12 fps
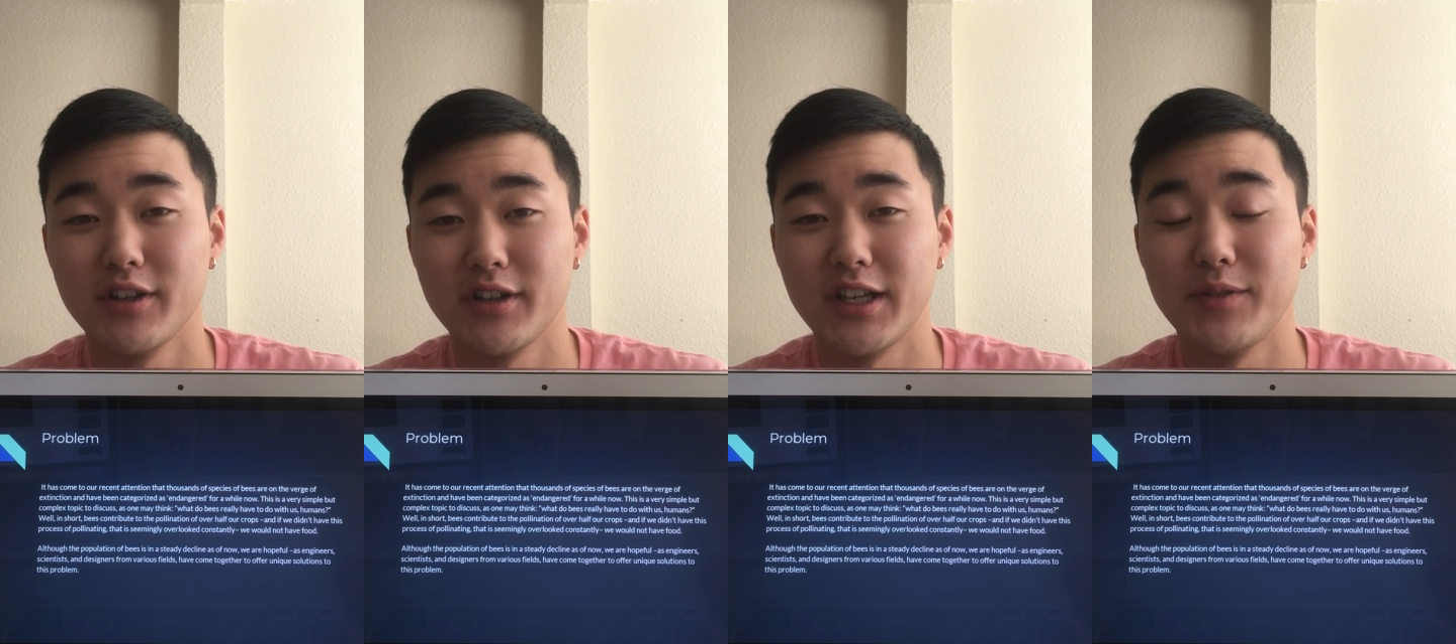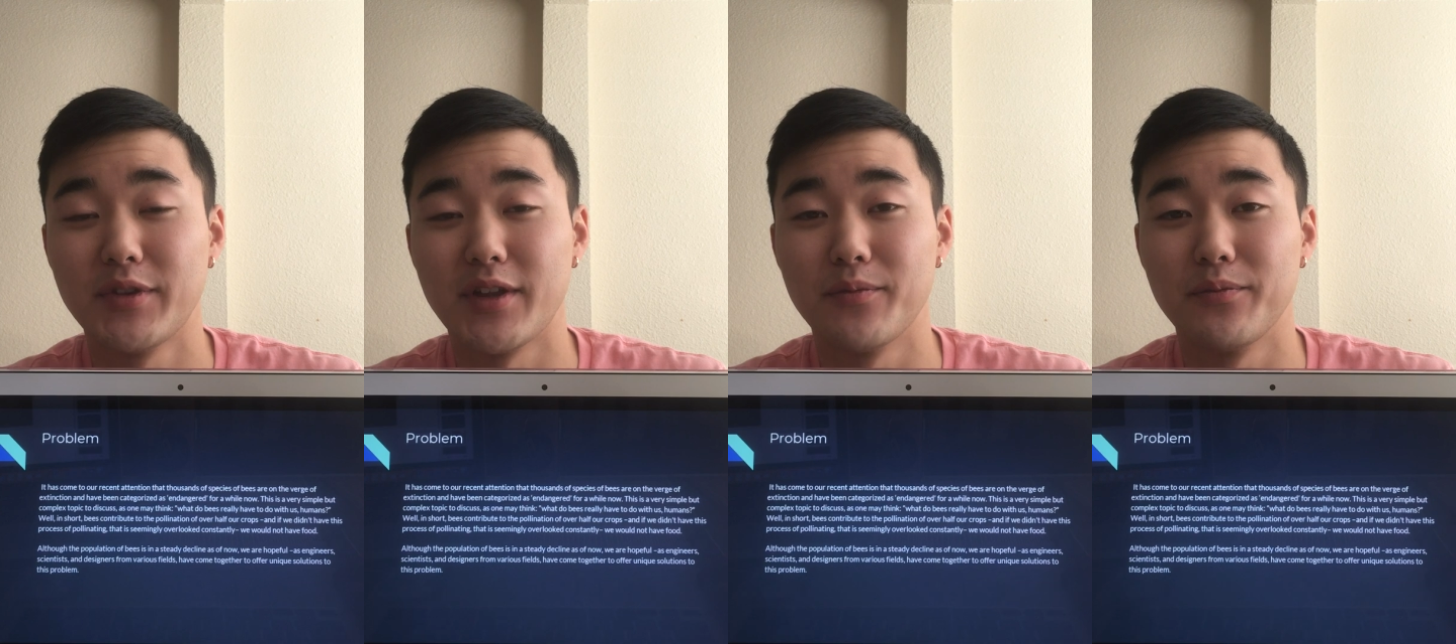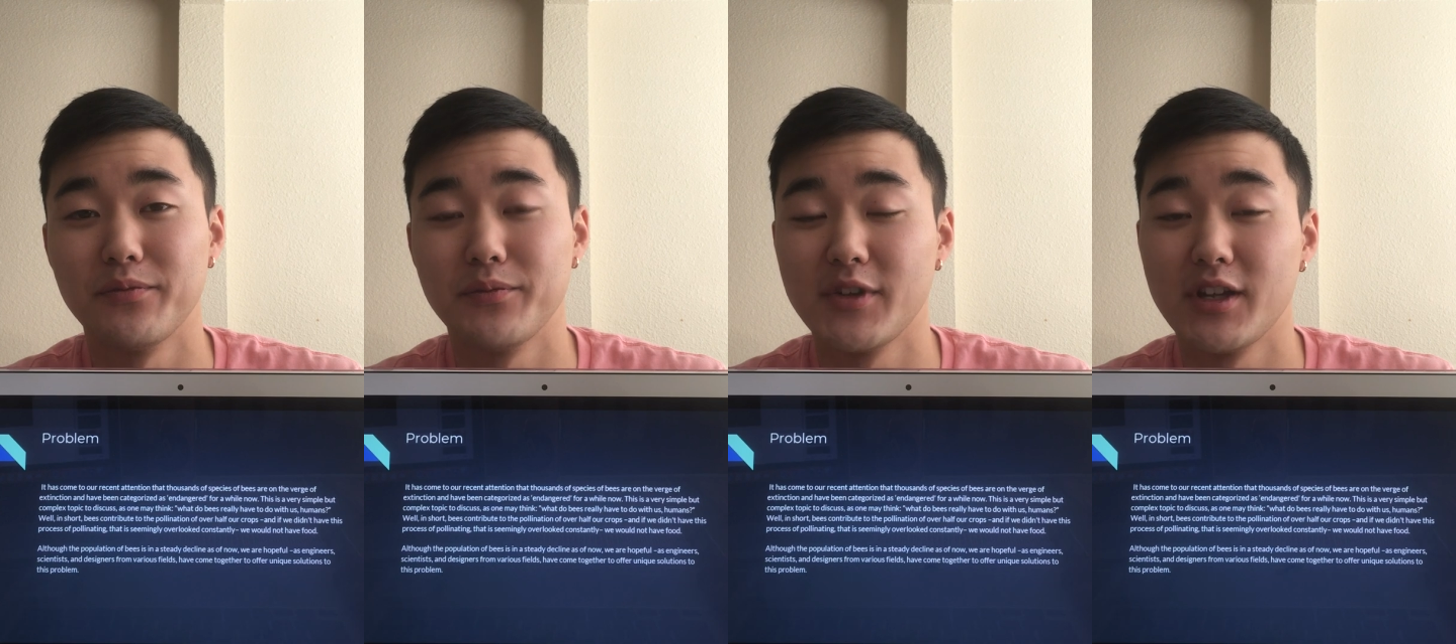keep
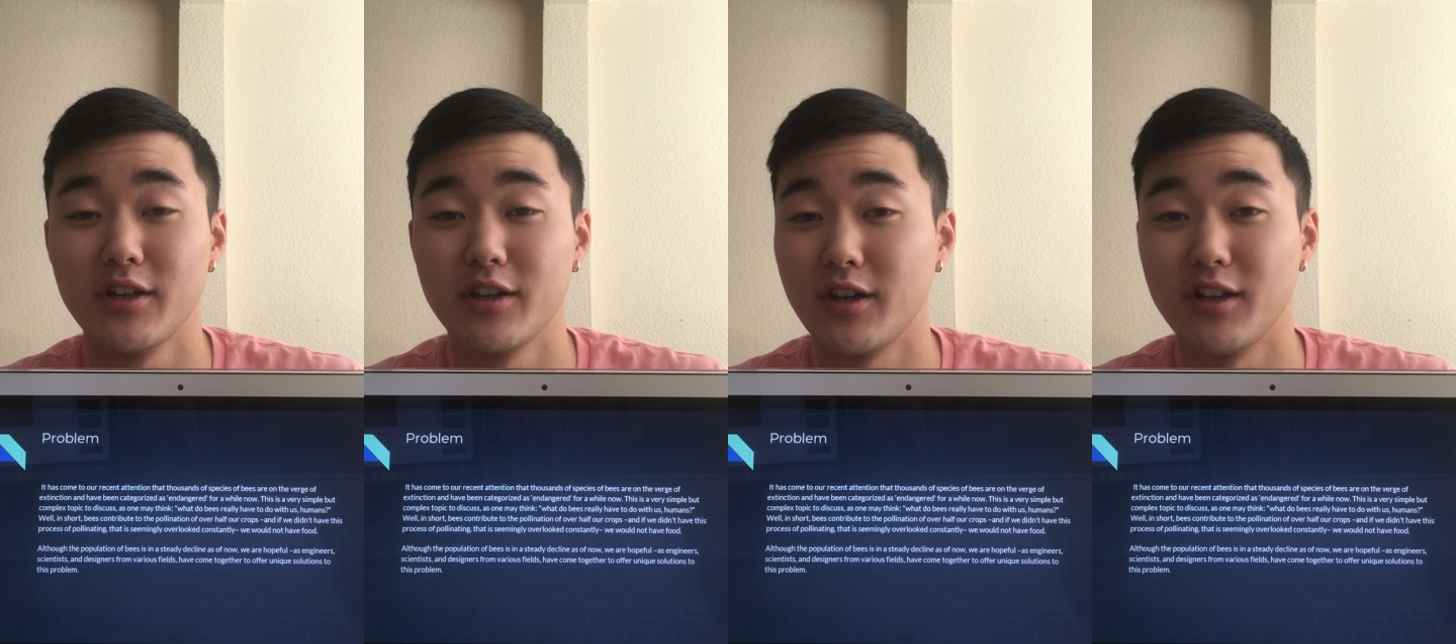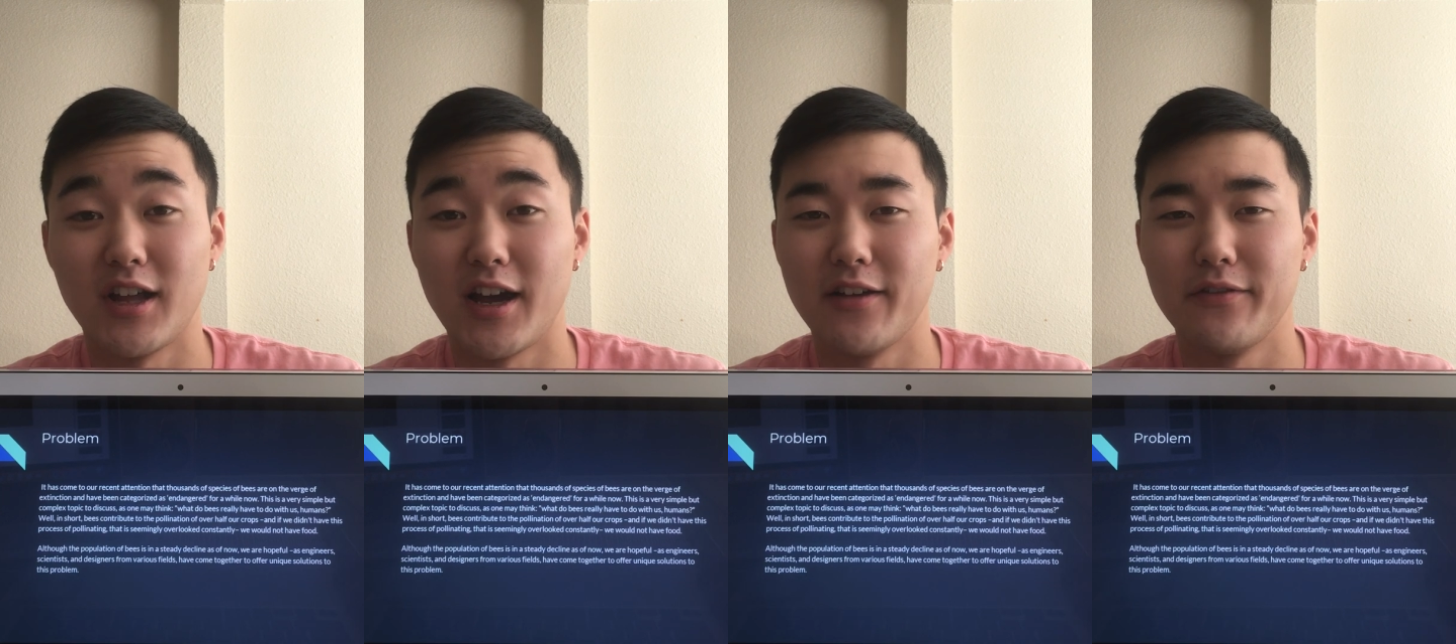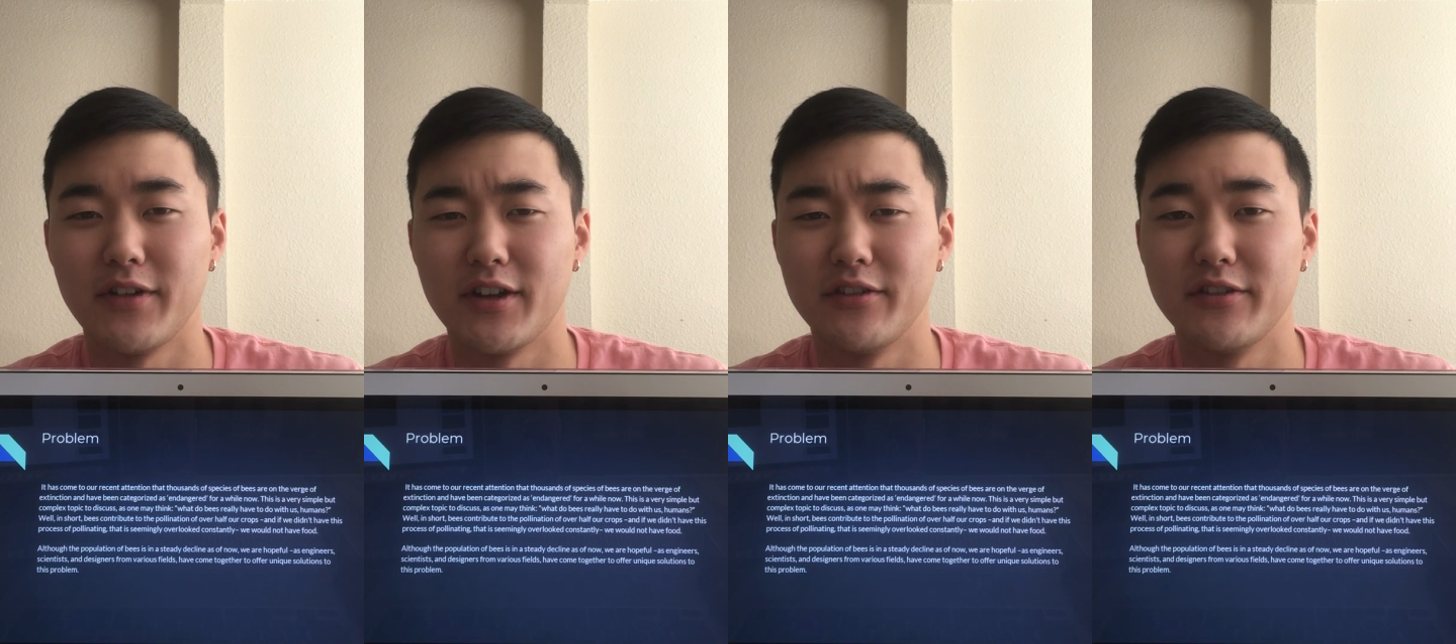them alive
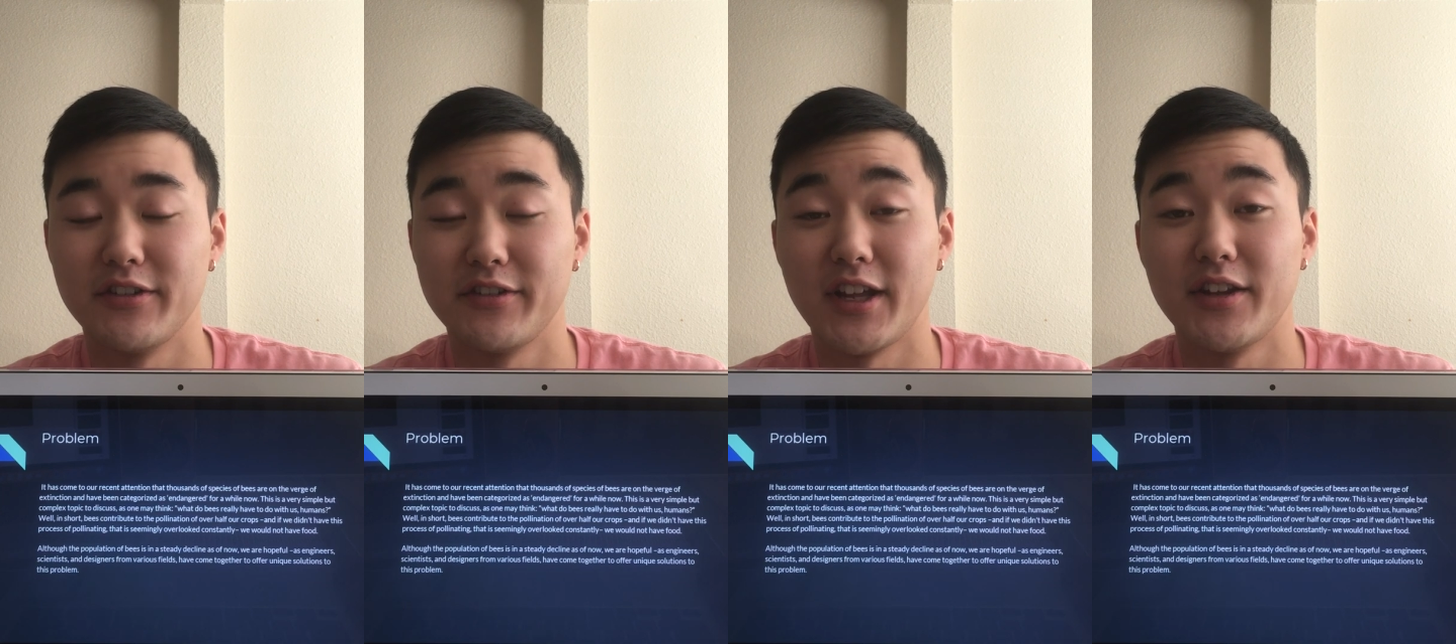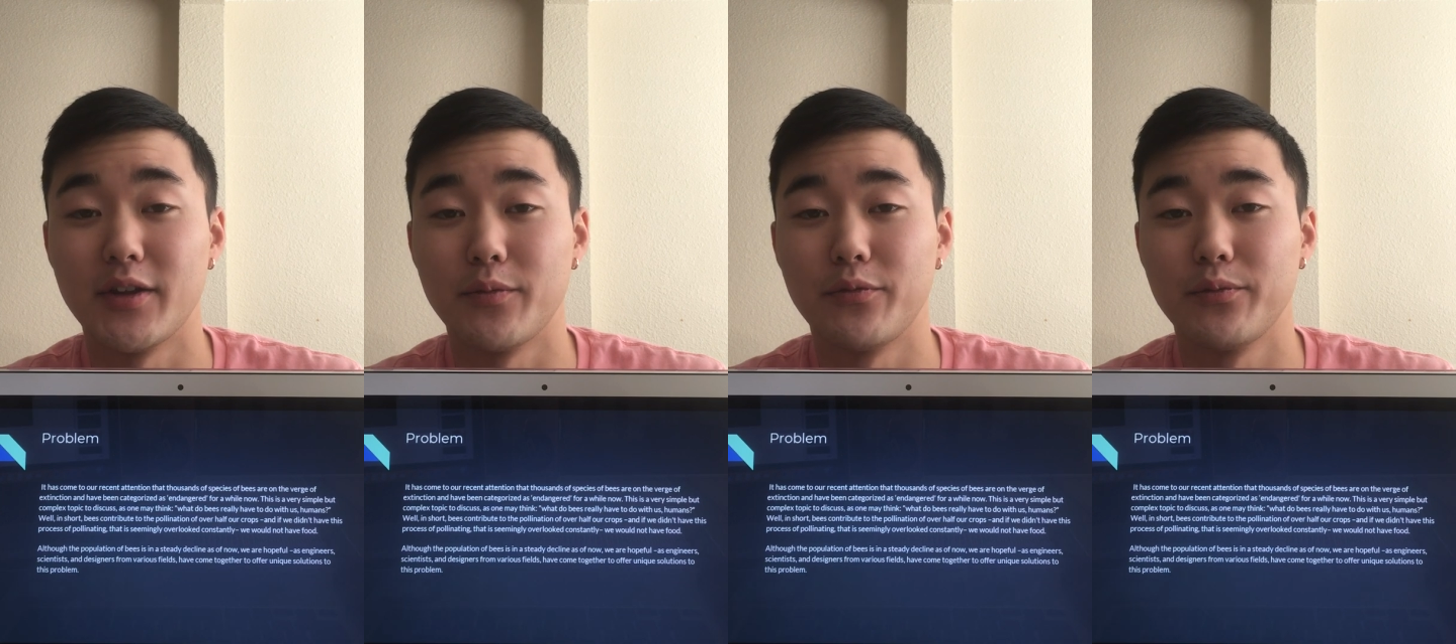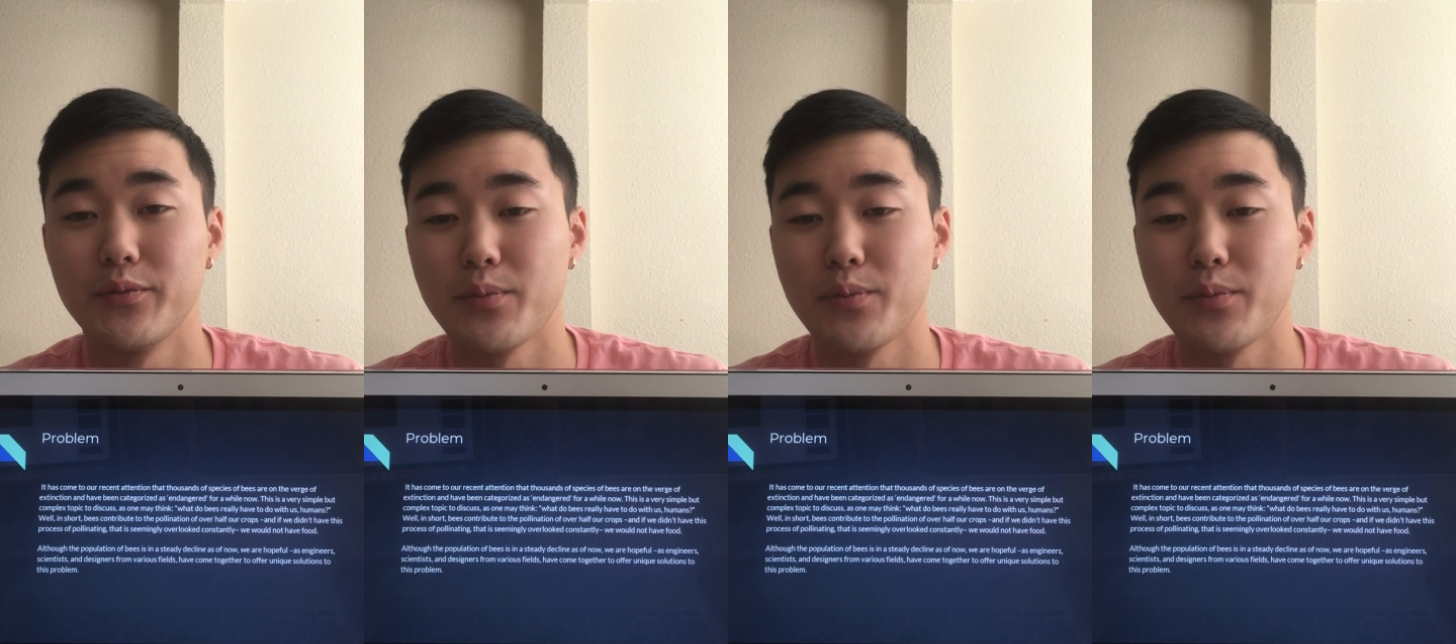and sustain them?